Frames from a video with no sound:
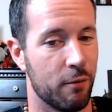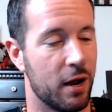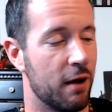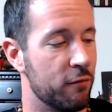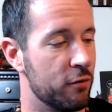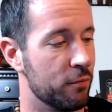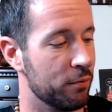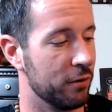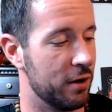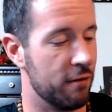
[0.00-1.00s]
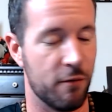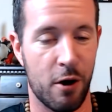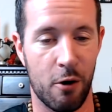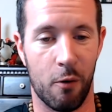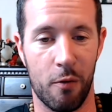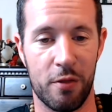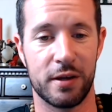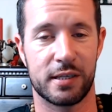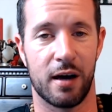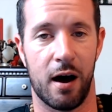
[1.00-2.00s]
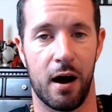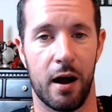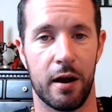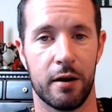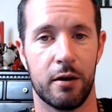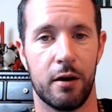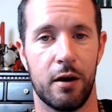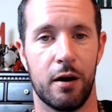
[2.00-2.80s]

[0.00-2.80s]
they would have you to believe on this side.